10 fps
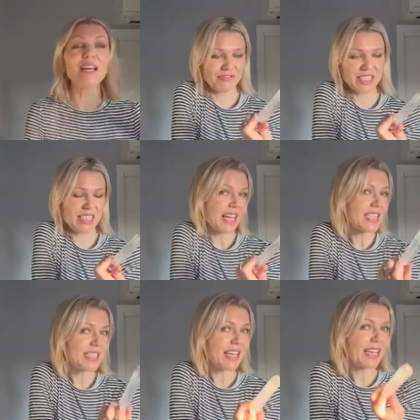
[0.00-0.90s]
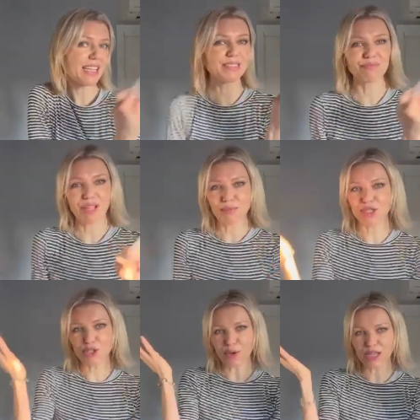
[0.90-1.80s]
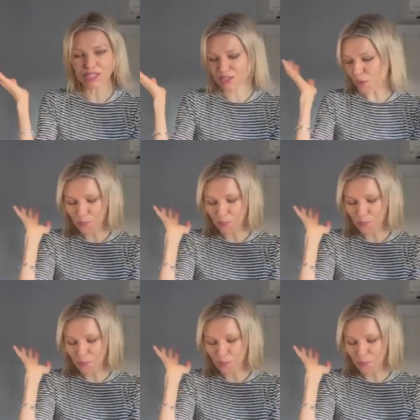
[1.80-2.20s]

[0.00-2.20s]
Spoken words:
Fantastic, I'm enjoying it so